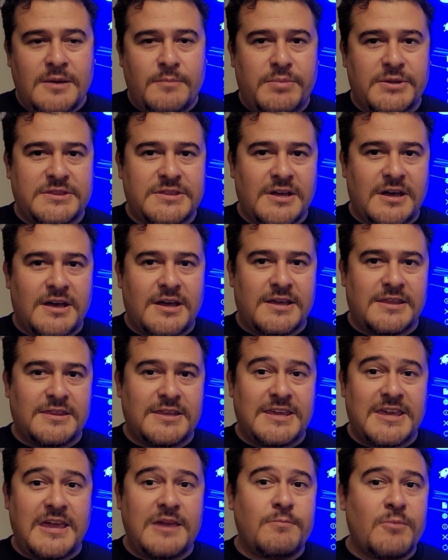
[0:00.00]
but the
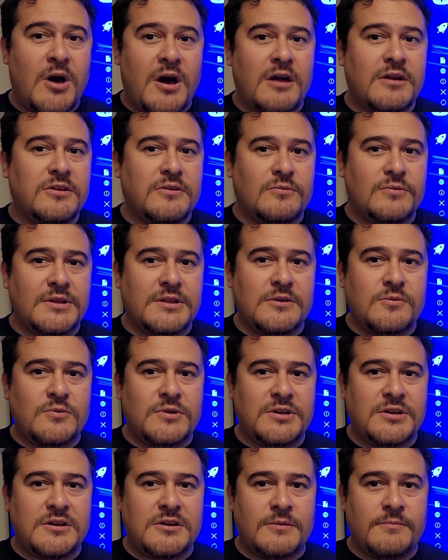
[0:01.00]
the game audio really
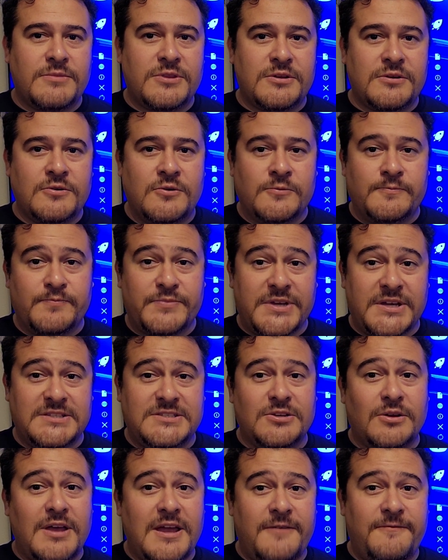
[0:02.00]
wouldn't come through
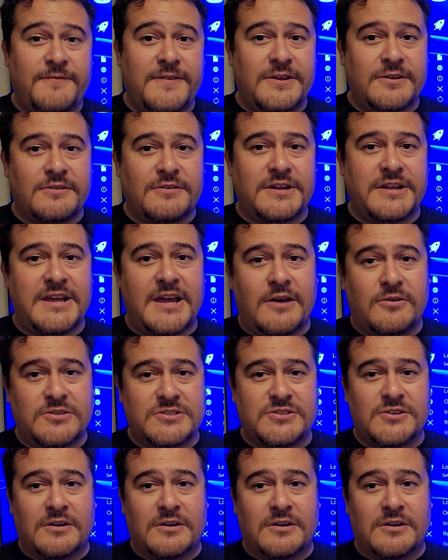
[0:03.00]
until I figured it out.